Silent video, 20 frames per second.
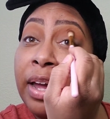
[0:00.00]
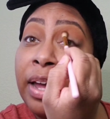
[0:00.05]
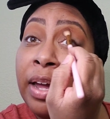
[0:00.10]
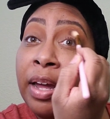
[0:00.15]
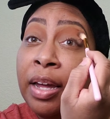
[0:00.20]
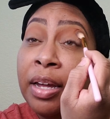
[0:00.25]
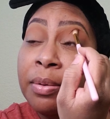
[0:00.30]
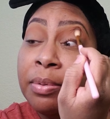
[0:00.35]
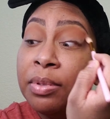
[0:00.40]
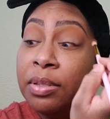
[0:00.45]

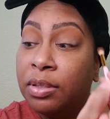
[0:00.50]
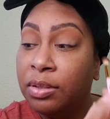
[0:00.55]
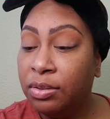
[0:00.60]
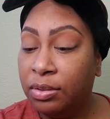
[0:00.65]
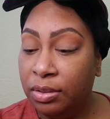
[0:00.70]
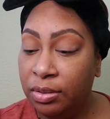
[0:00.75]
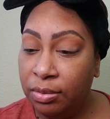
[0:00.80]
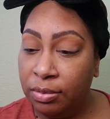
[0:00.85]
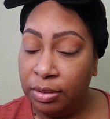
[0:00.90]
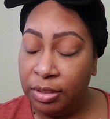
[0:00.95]

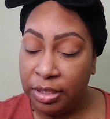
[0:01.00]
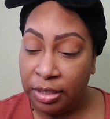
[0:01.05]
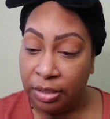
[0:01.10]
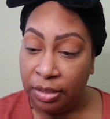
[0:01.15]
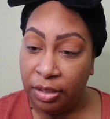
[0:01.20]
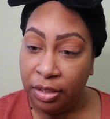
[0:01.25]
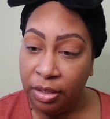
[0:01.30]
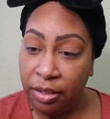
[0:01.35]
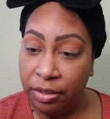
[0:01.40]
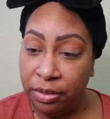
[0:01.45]
absolutely
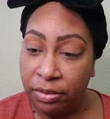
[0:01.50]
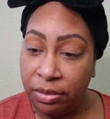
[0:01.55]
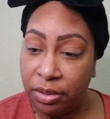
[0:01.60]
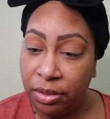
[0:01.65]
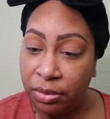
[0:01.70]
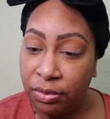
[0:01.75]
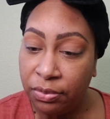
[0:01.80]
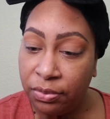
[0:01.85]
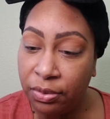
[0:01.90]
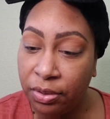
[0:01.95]
love
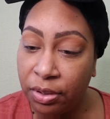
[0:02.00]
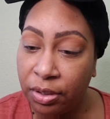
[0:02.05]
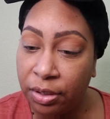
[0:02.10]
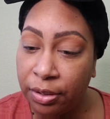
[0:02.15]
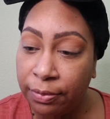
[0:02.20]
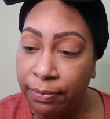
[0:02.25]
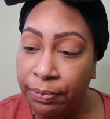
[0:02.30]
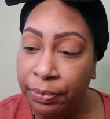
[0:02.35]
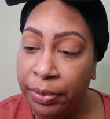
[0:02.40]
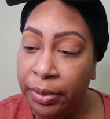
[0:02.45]
so
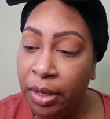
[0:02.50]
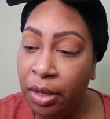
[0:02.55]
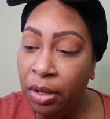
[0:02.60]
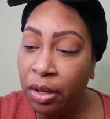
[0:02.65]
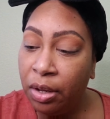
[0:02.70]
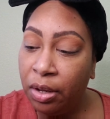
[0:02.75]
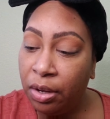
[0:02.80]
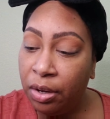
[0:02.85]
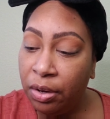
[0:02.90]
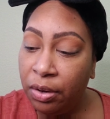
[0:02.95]
far.
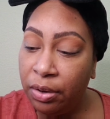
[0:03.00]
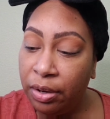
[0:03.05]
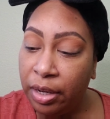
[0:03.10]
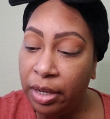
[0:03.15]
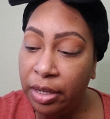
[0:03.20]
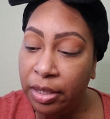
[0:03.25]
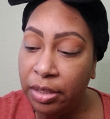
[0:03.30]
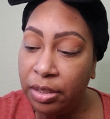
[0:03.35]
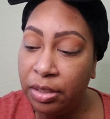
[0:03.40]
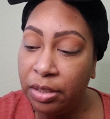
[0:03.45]
All
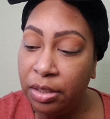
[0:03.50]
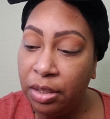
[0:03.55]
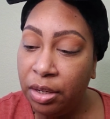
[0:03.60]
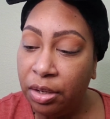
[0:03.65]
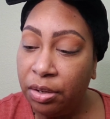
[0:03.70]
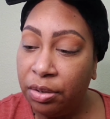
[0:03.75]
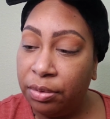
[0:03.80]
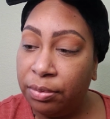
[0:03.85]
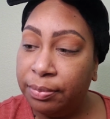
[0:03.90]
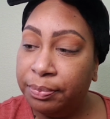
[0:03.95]
right,
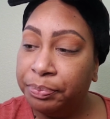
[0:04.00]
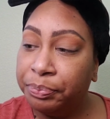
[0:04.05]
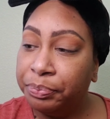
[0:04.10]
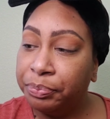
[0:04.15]
so